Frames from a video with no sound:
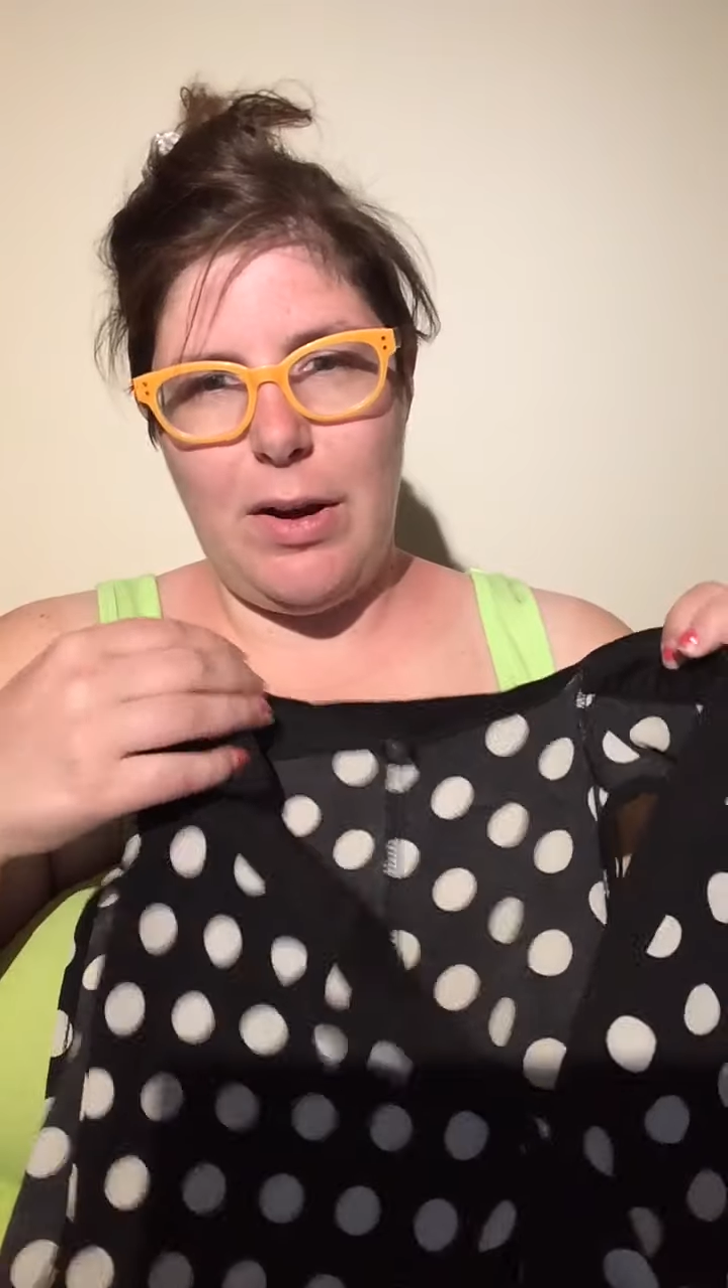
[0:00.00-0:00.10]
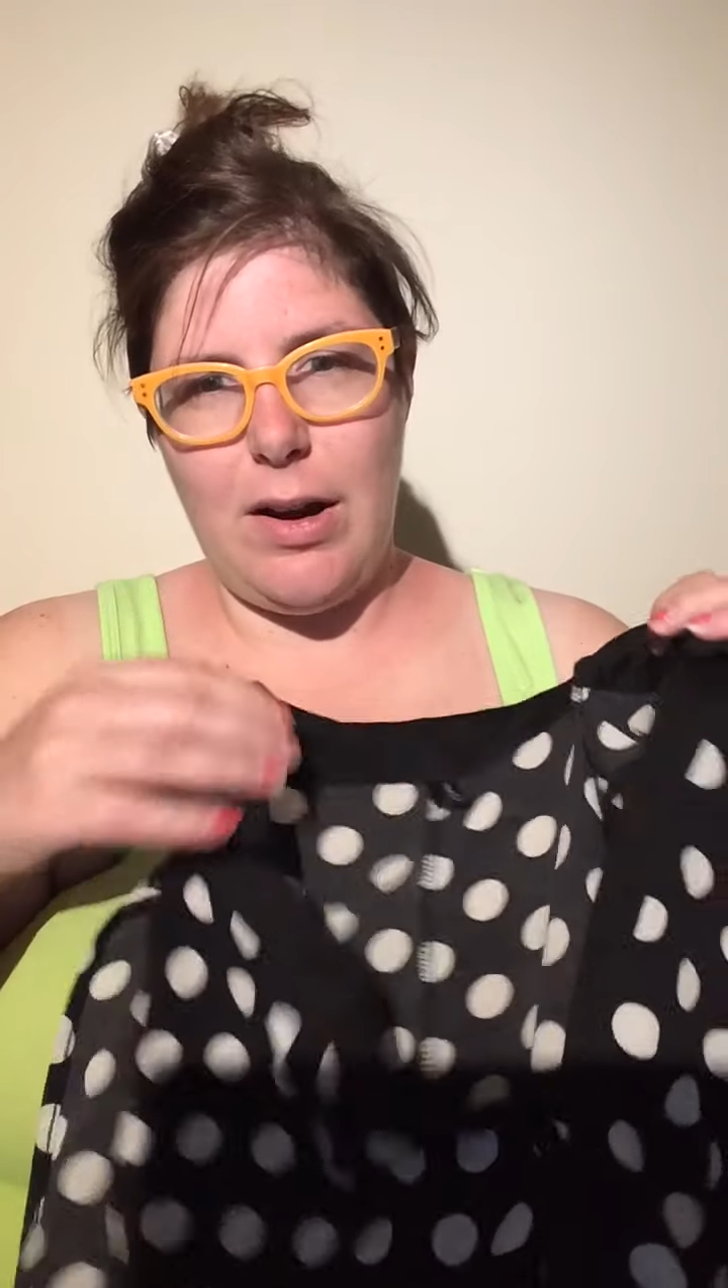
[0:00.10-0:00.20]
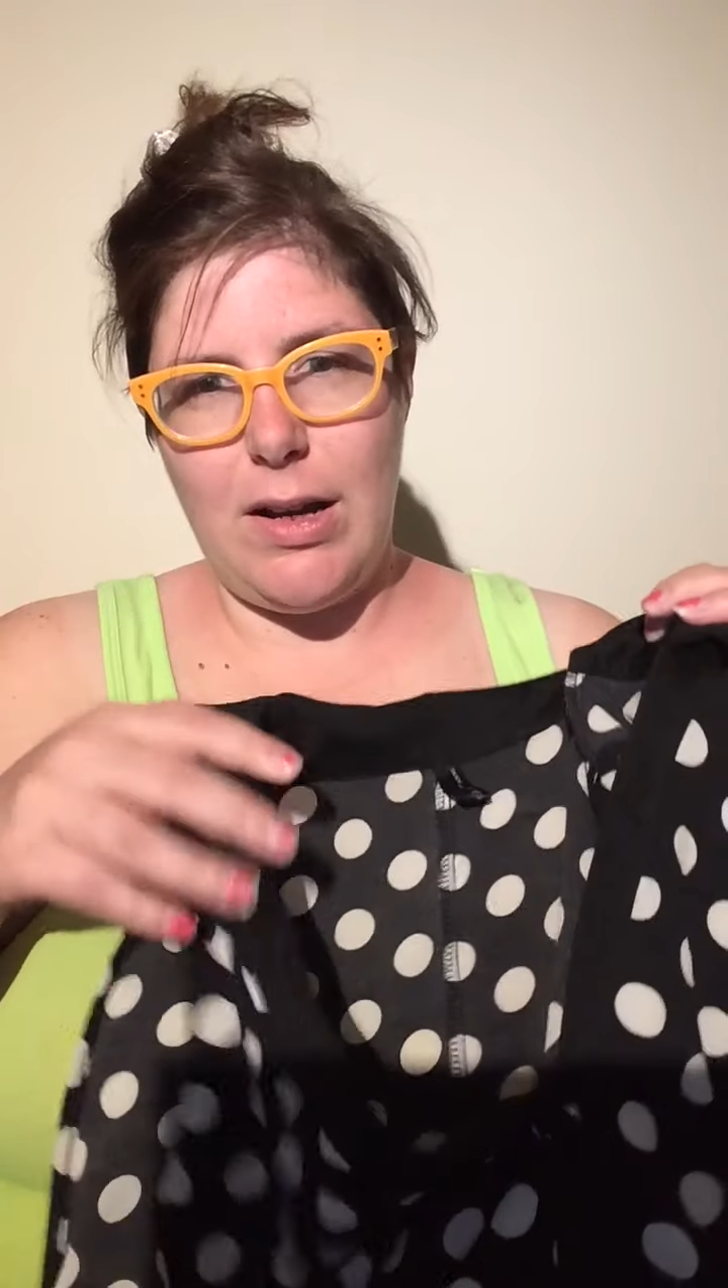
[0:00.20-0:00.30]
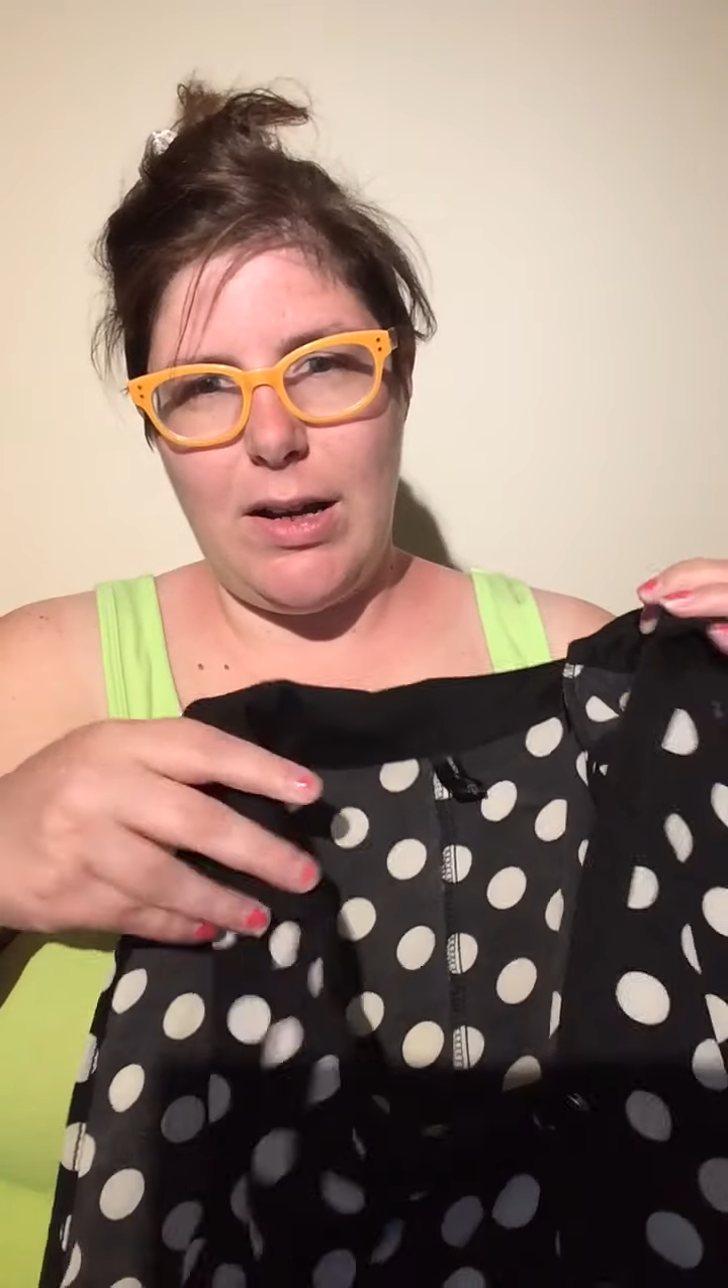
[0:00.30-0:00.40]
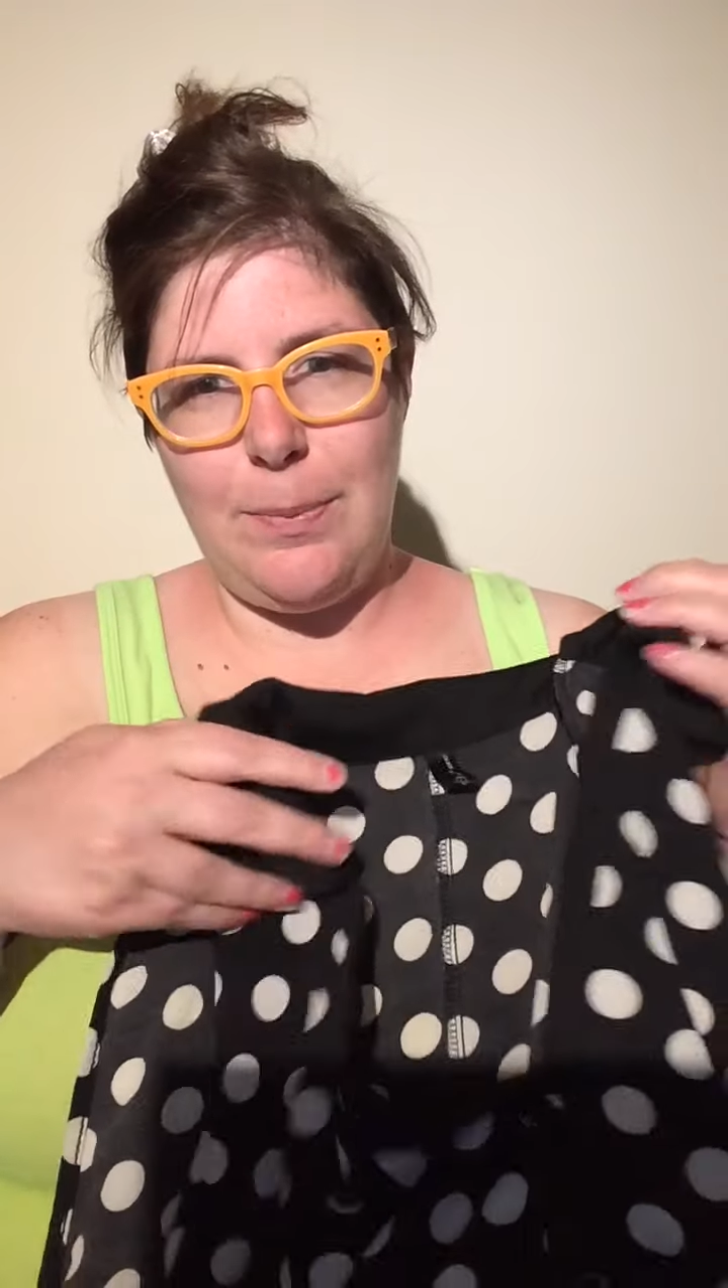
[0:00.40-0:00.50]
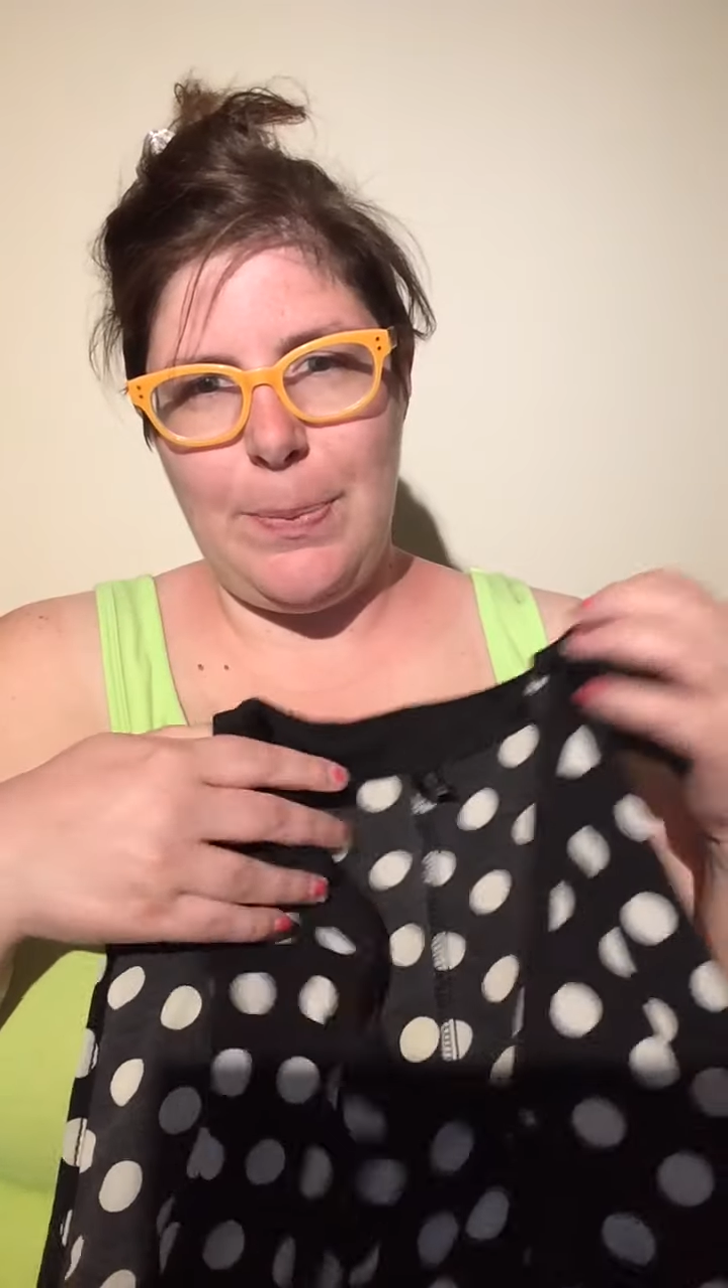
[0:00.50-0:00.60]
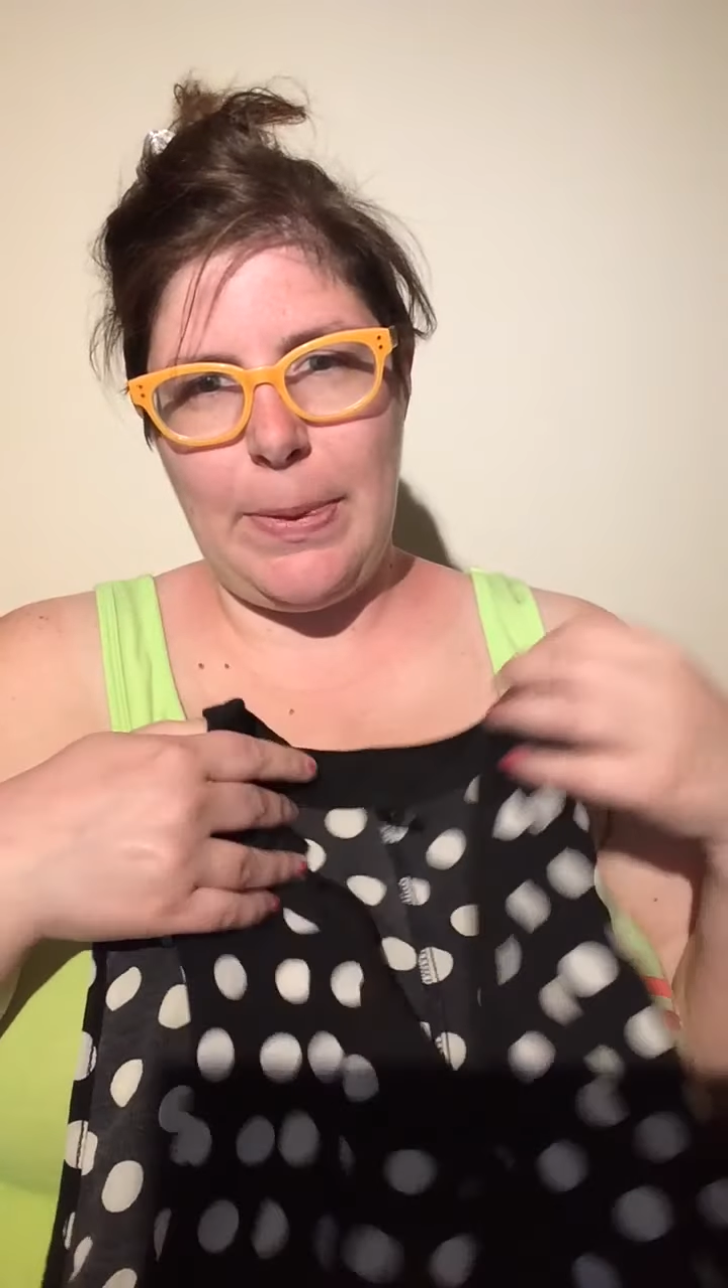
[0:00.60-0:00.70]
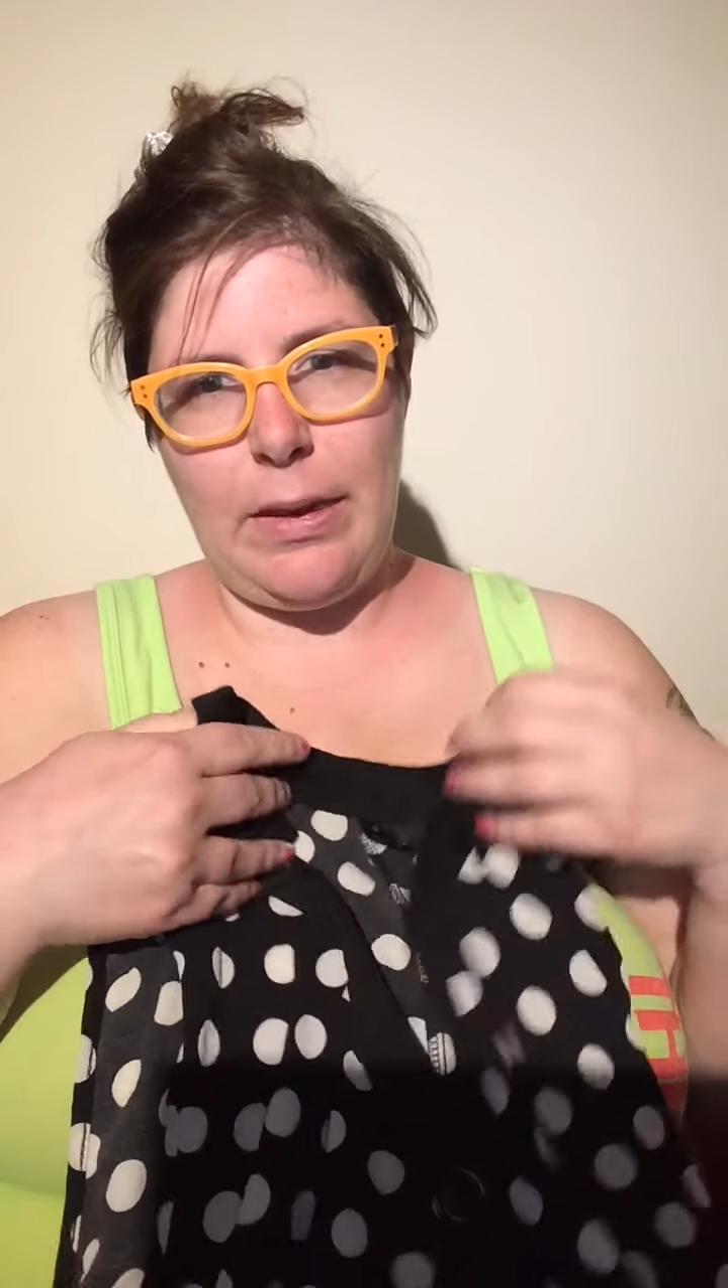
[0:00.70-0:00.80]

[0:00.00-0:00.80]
party.